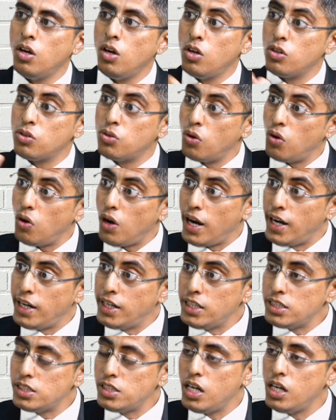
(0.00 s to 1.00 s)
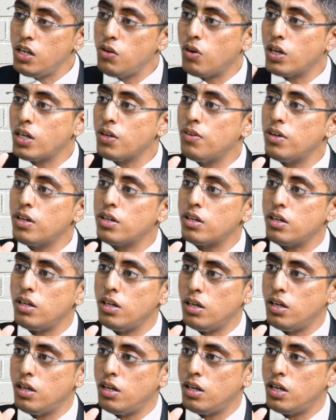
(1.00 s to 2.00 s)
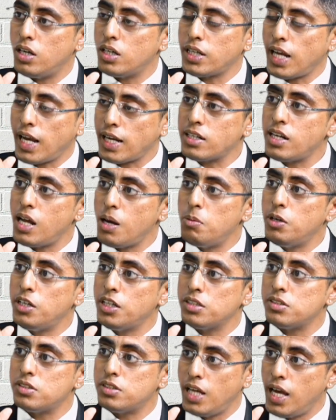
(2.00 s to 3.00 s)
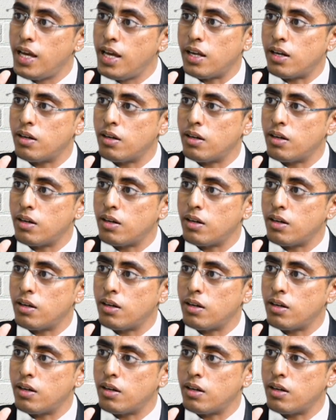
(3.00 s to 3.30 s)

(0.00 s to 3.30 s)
So additionally, whatever tax liability is there,